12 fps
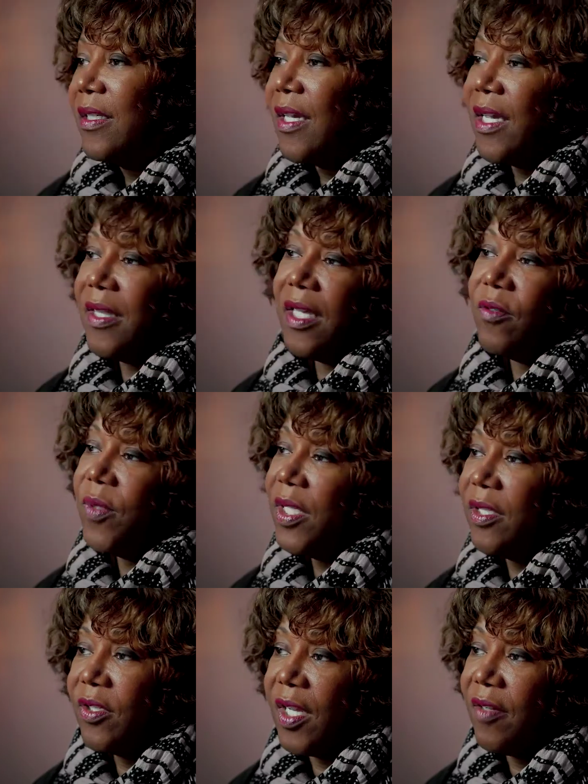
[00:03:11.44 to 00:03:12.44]
And they went
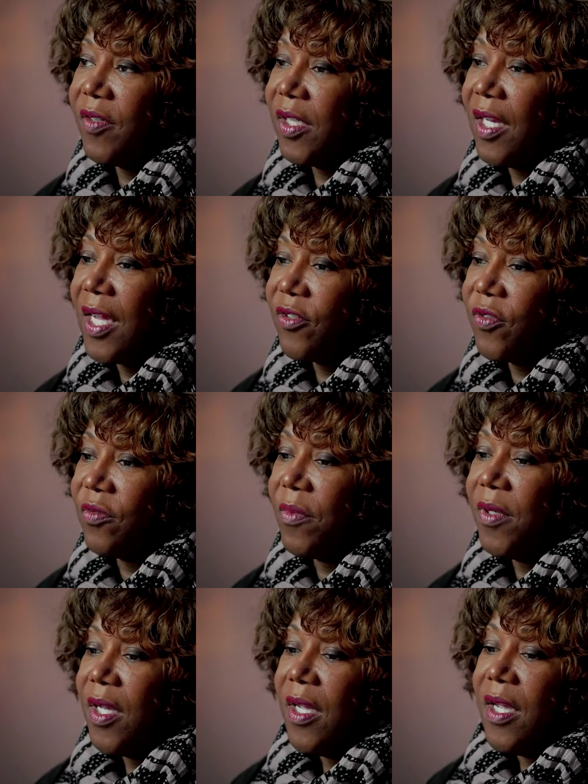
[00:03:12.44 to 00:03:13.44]
into every
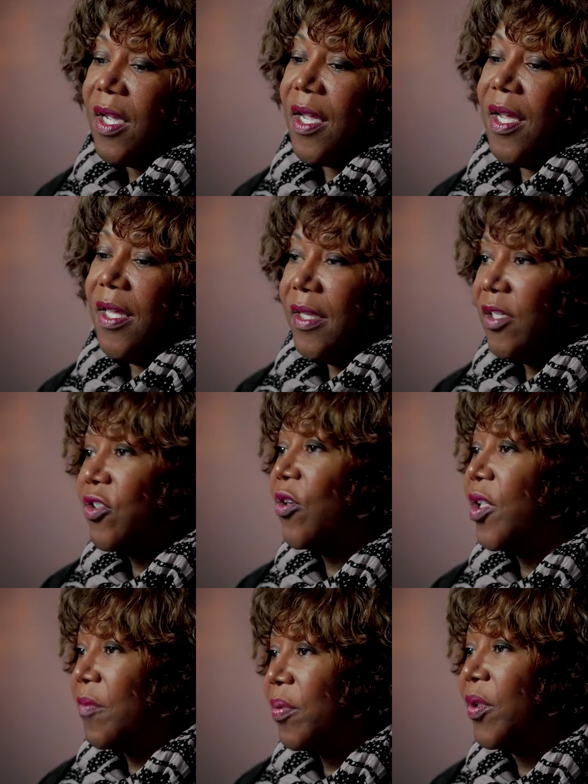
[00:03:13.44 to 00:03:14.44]
classroom and they
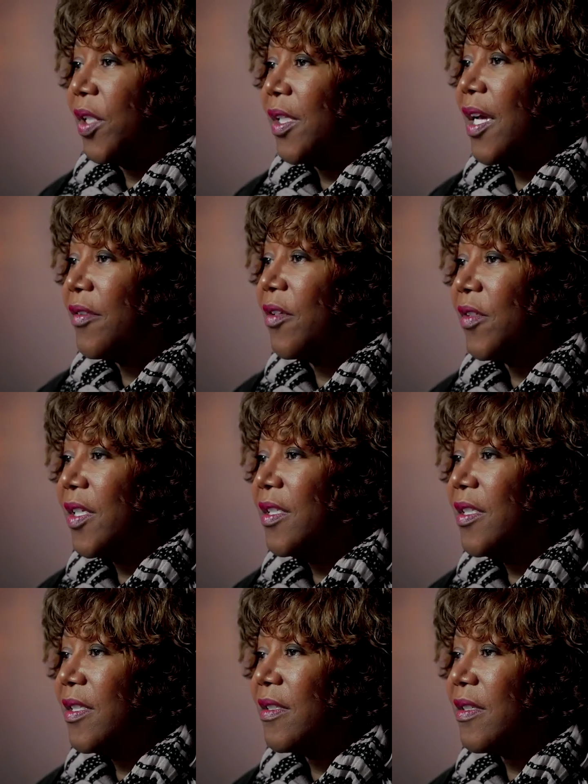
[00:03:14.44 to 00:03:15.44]
started pulling out their
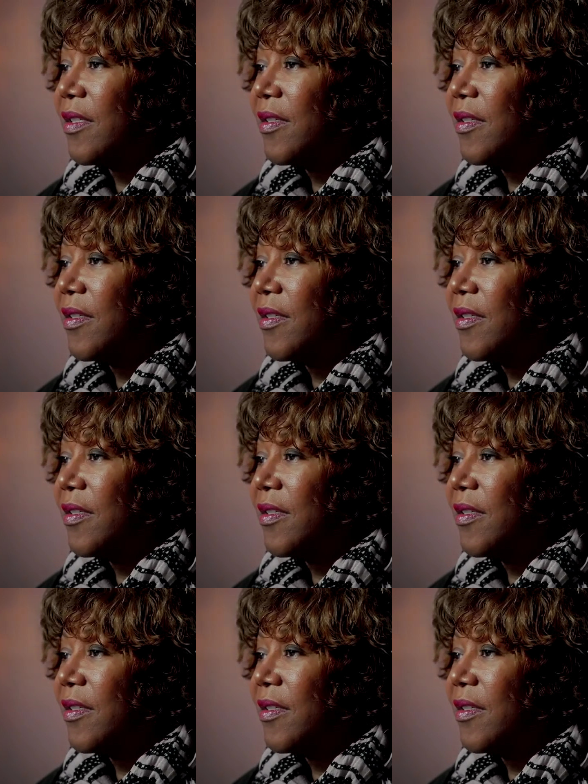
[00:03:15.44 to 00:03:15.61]
kids.